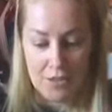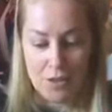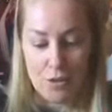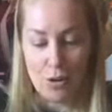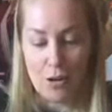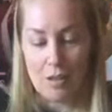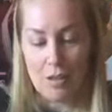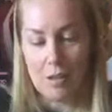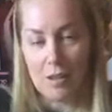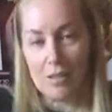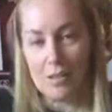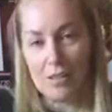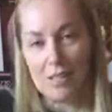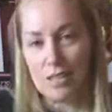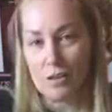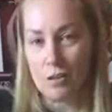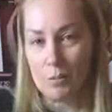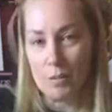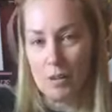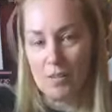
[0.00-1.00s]
So I thought
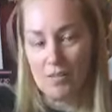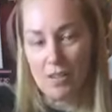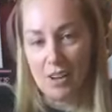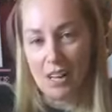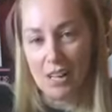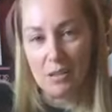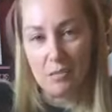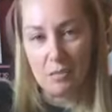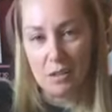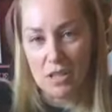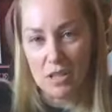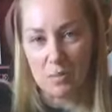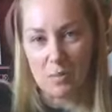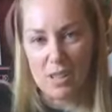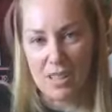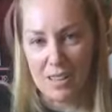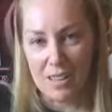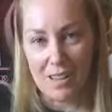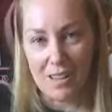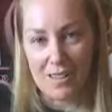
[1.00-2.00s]
this would be fun just
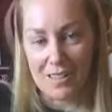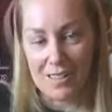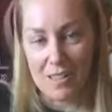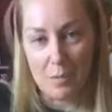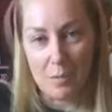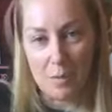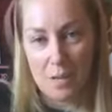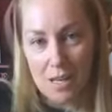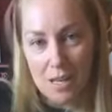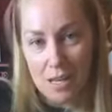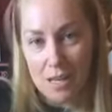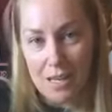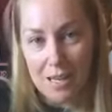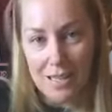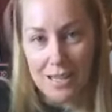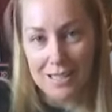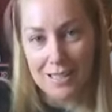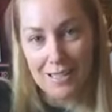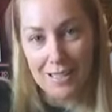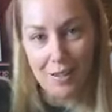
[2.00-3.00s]
because the
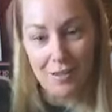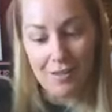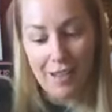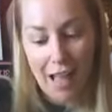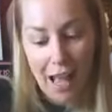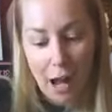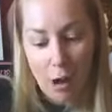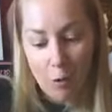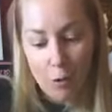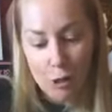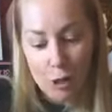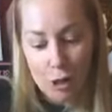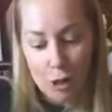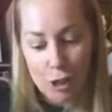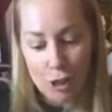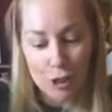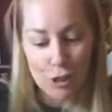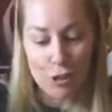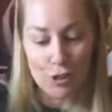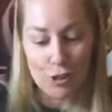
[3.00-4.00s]
bees and the
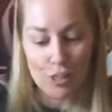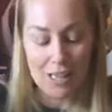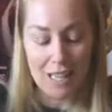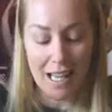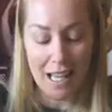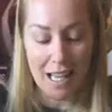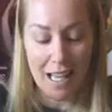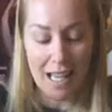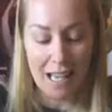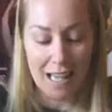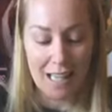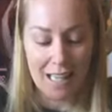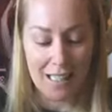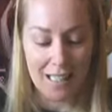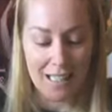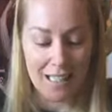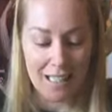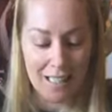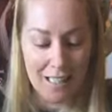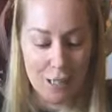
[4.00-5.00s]
flowers
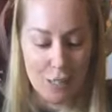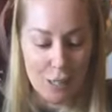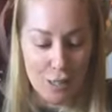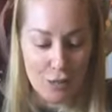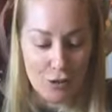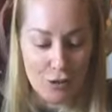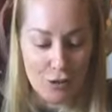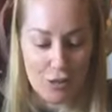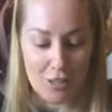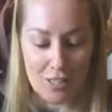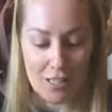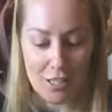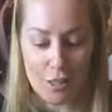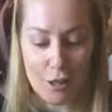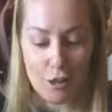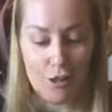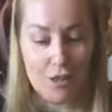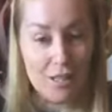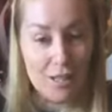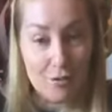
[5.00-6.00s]
and just a
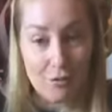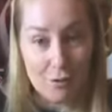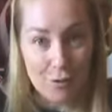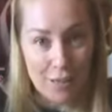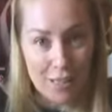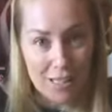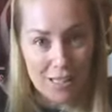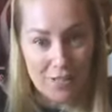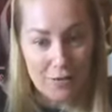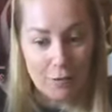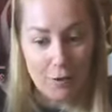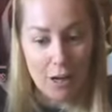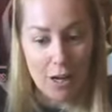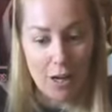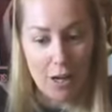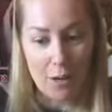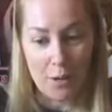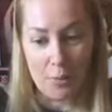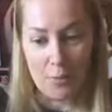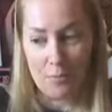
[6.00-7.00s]
little different
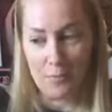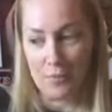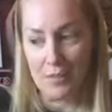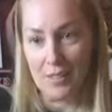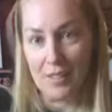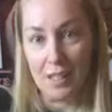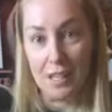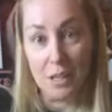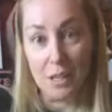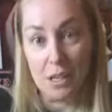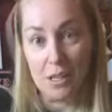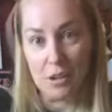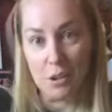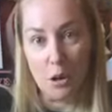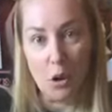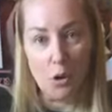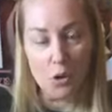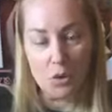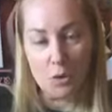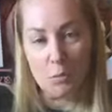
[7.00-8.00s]
from the
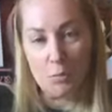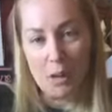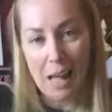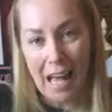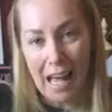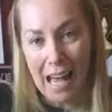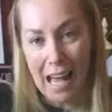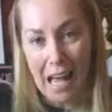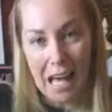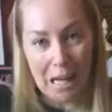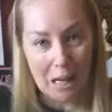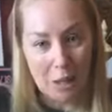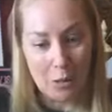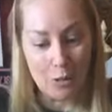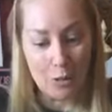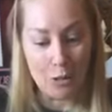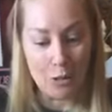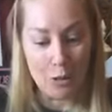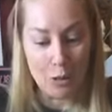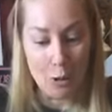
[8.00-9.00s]
golden black
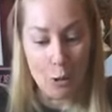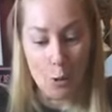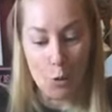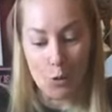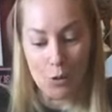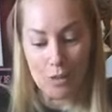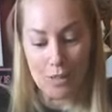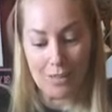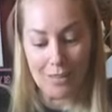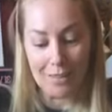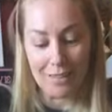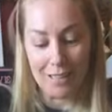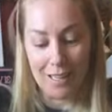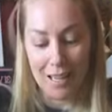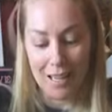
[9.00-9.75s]
or the golden